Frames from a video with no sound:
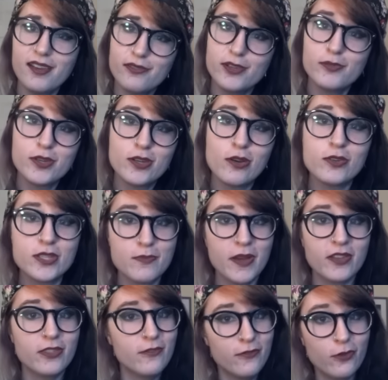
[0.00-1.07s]
Everyone knows
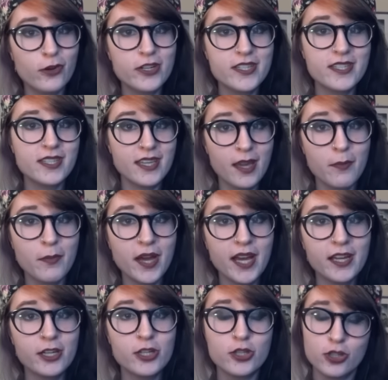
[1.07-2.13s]
about the Force and the
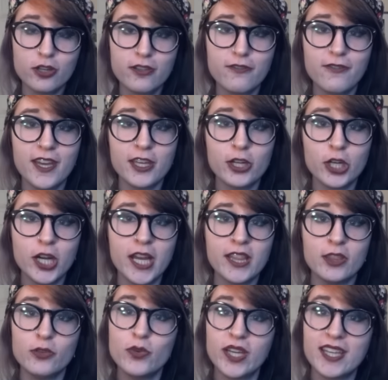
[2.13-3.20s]
Empire and Darth Vader
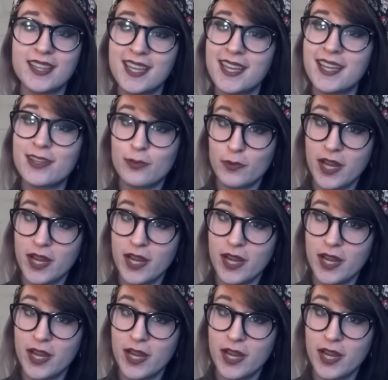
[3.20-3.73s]
and Luke and Leia and